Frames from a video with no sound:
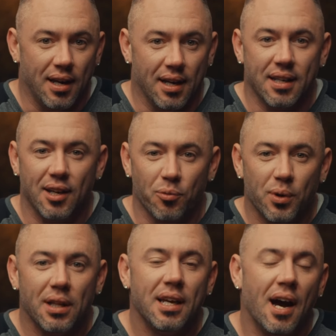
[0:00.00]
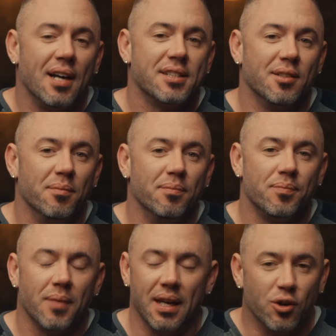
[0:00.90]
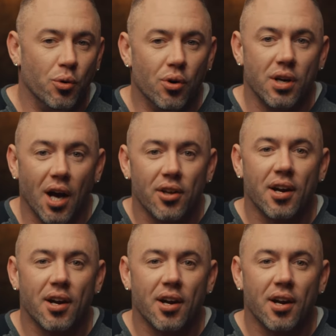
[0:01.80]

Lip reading: and get really awesome and cool color